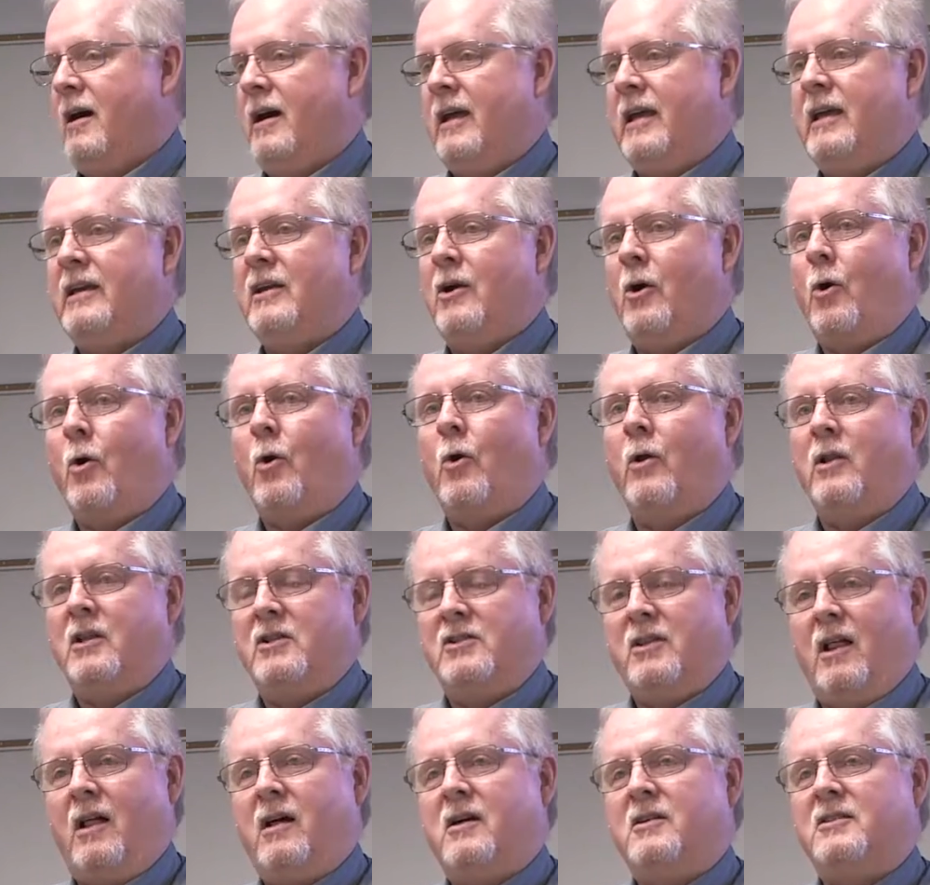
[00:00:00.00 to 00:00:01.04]
in the oil
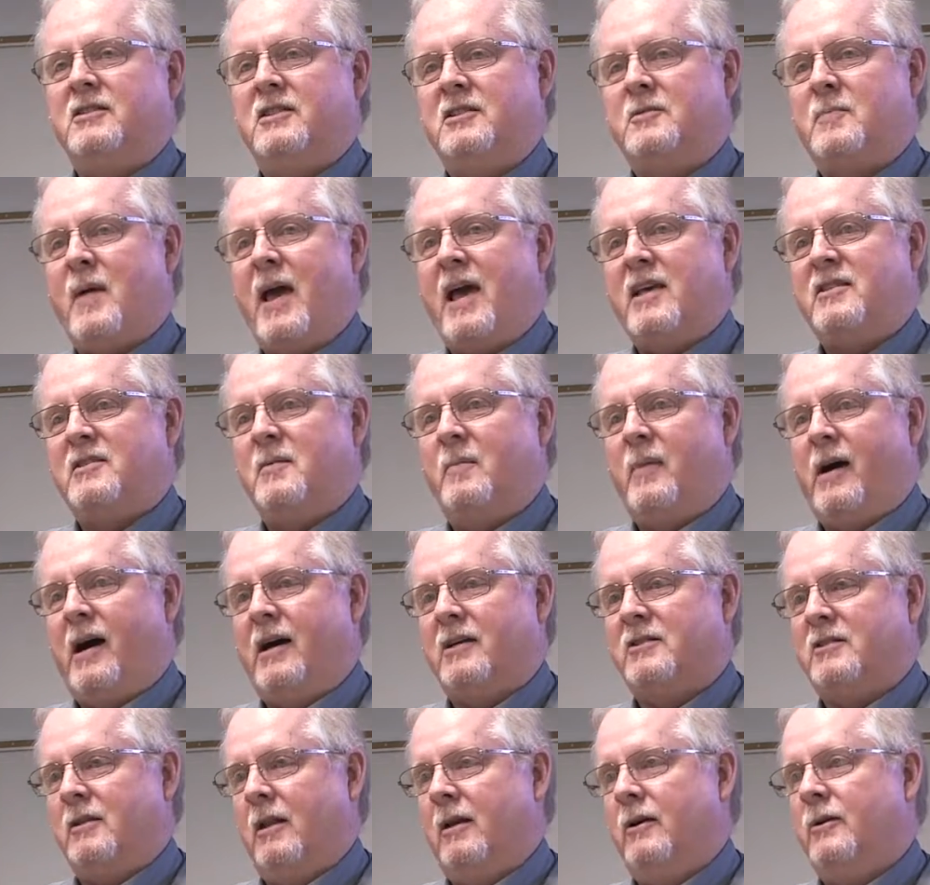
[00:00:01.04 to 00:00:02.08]
as long as it's passing
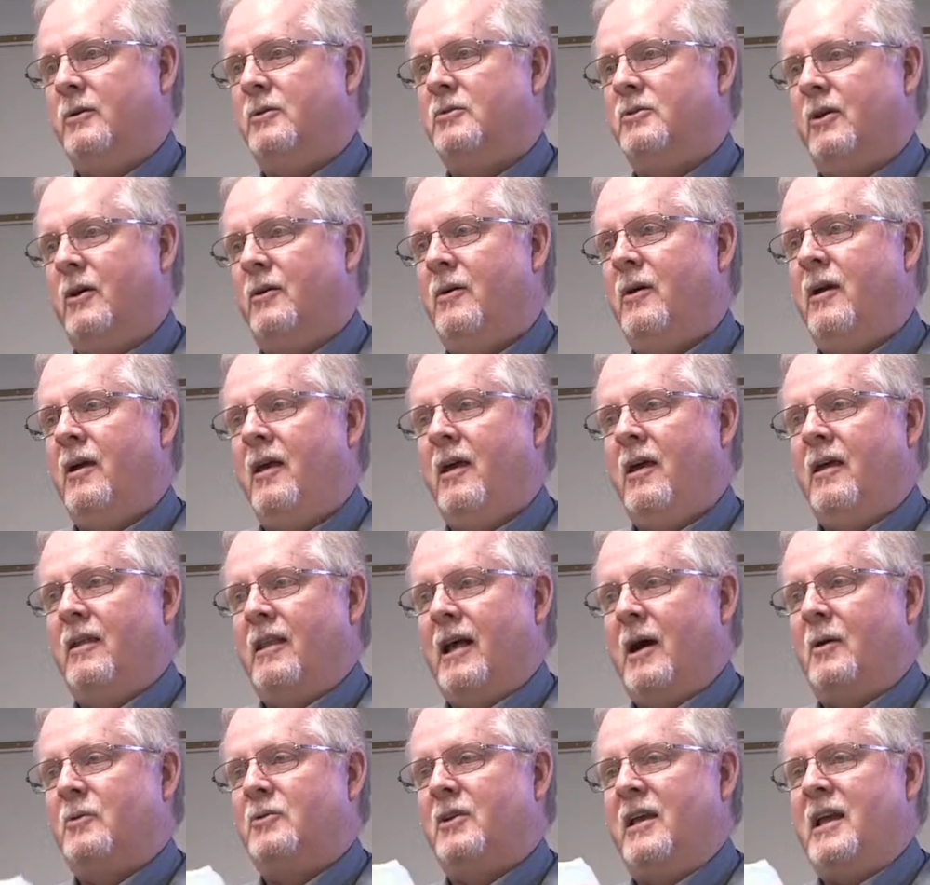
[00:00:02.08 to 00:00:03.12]
by slow. So
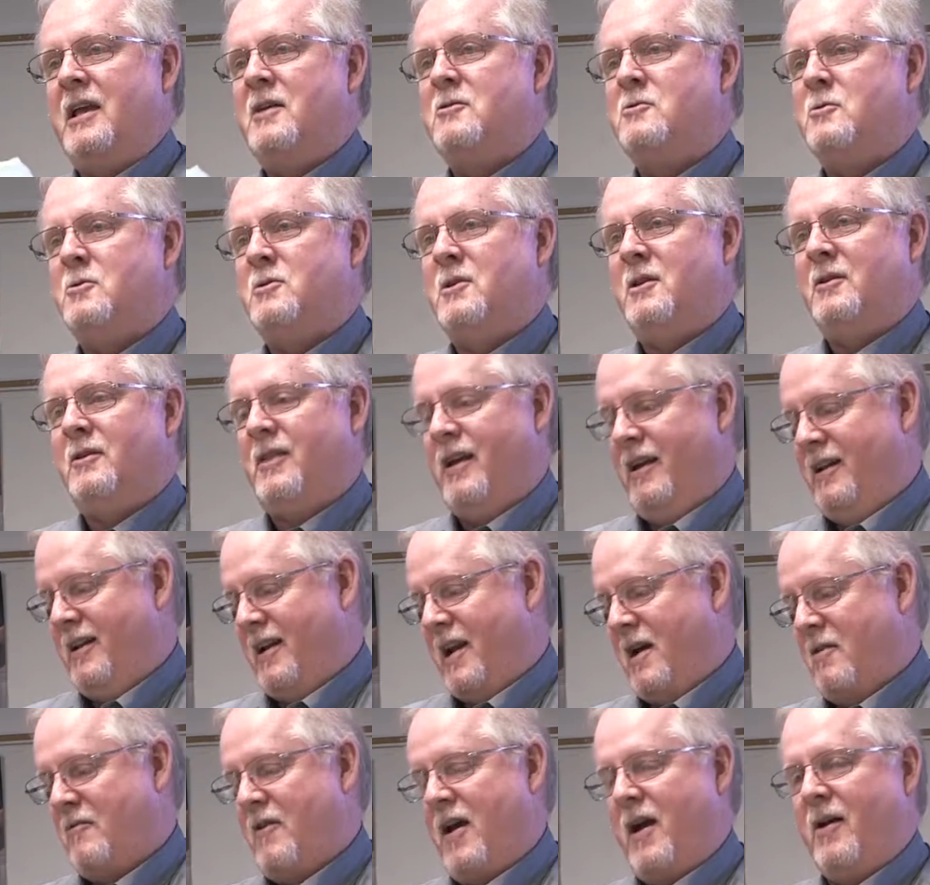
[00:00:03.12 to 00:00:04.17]
that was an interesting thing
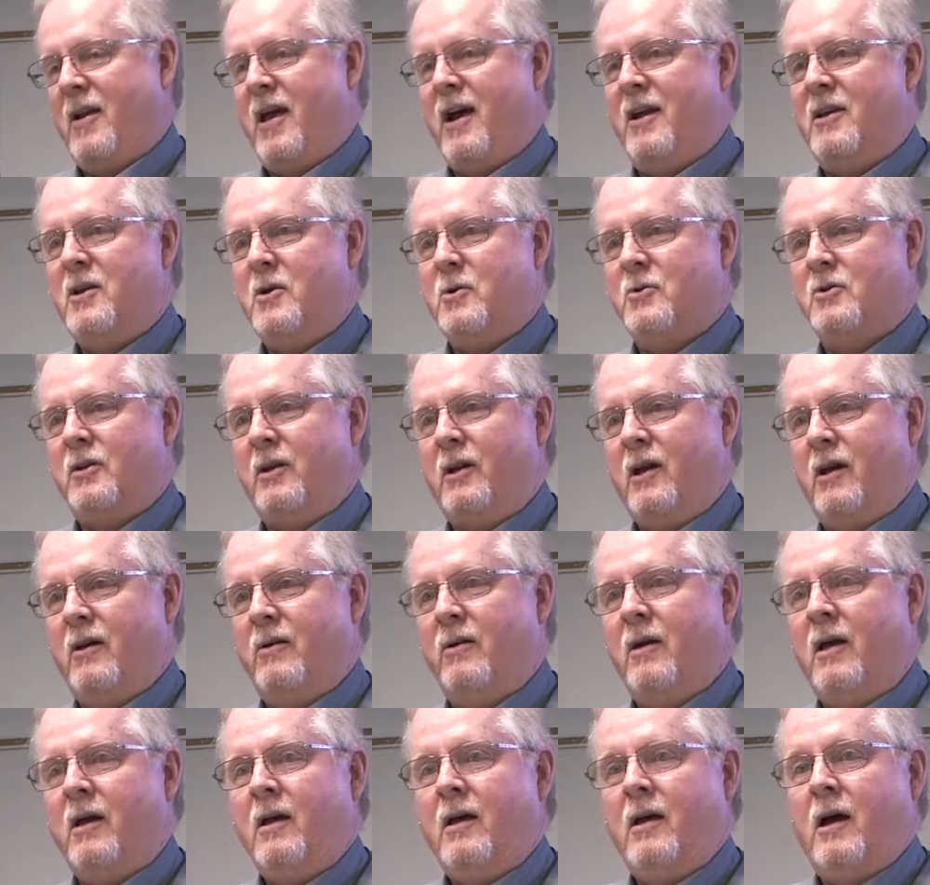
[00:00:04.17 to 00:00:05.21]
that I found out years
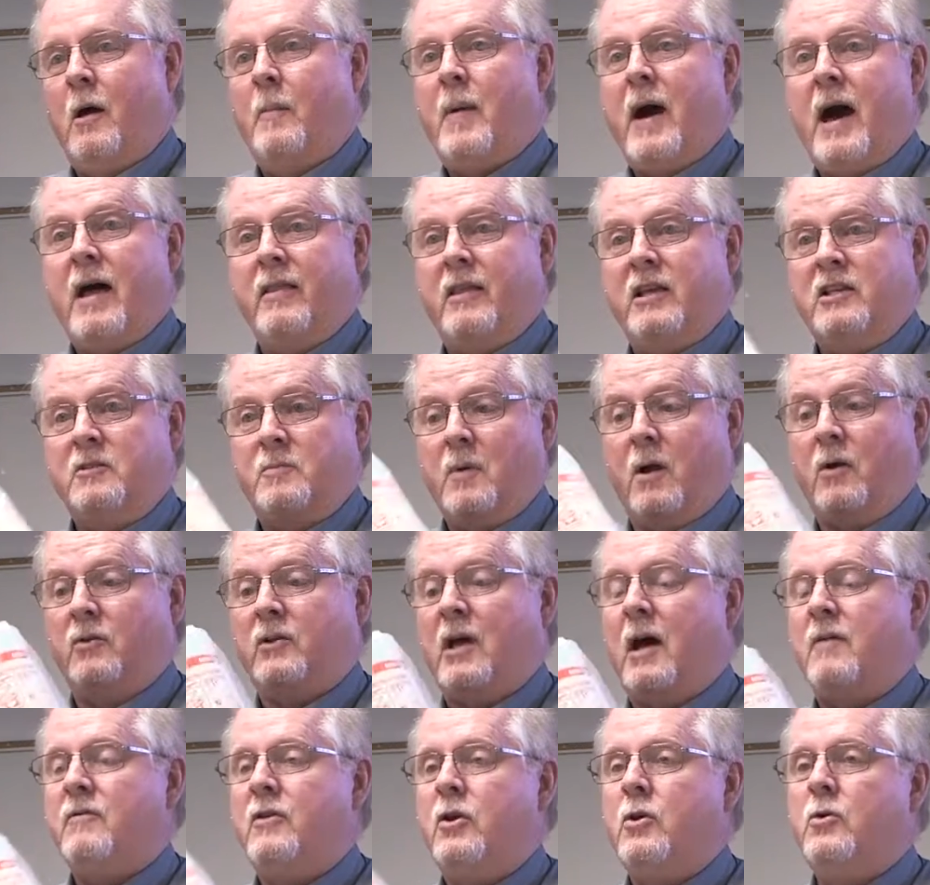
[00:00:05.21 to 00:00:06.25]
ago about these, because
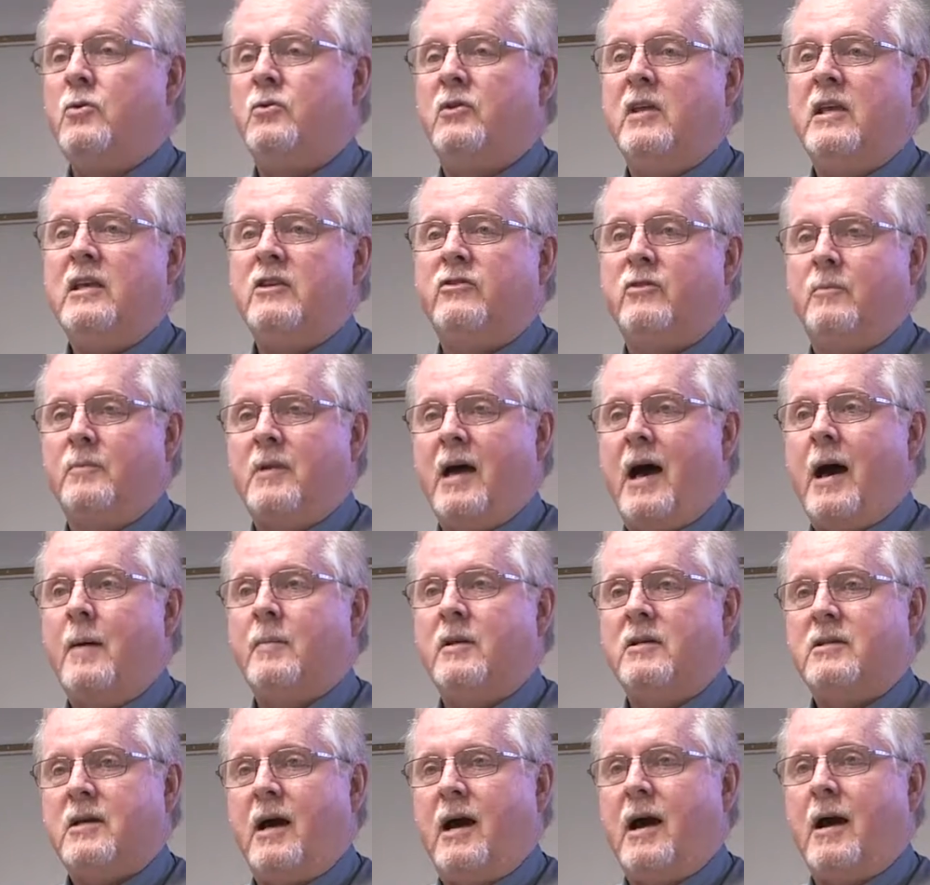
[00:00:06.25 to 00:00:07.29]
I've used these from time
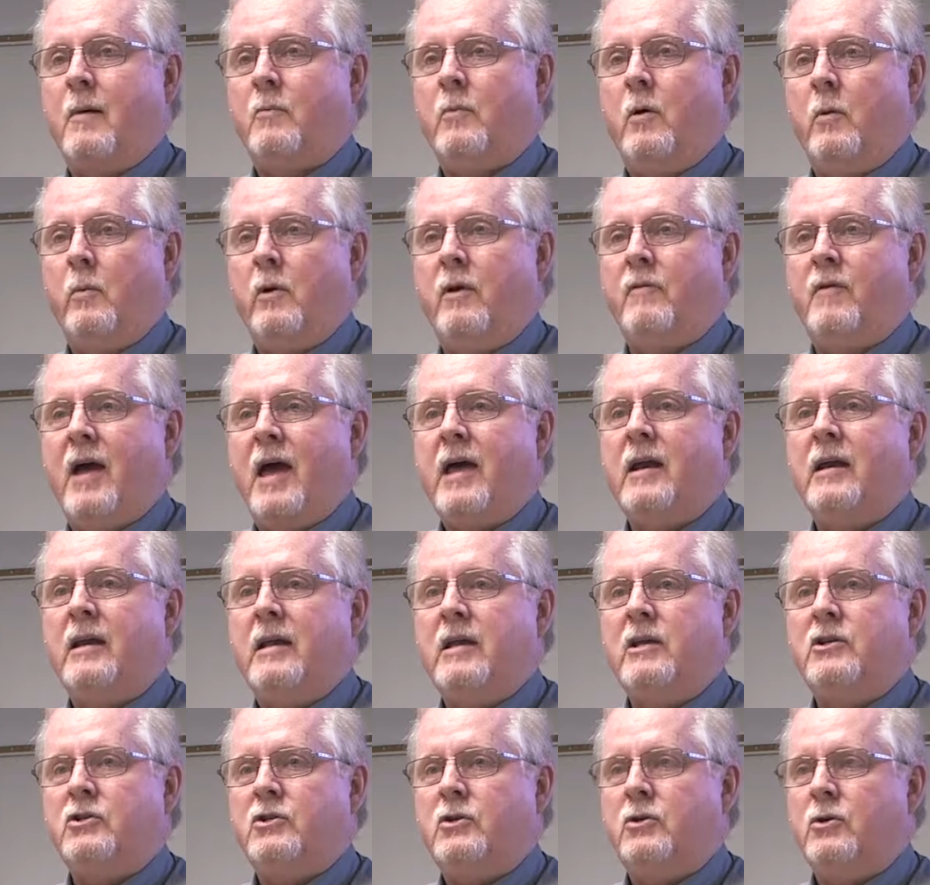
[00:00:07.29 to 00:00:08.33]
to time when we've had an
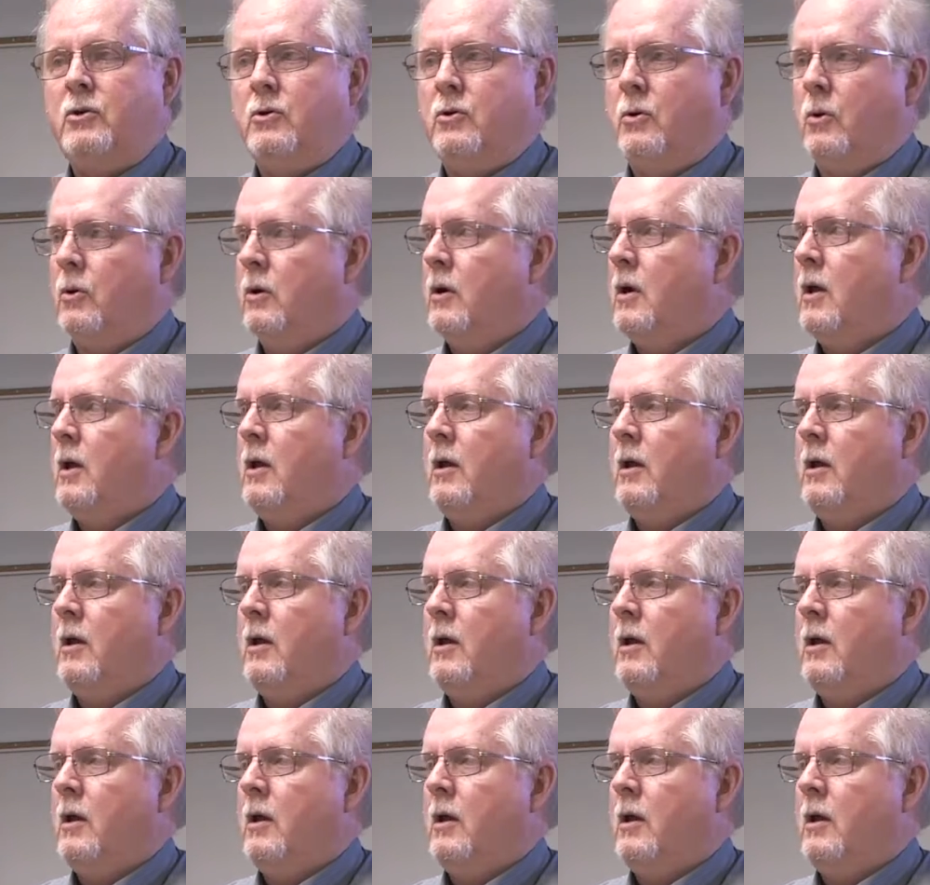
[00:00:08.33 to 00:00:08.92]
issue or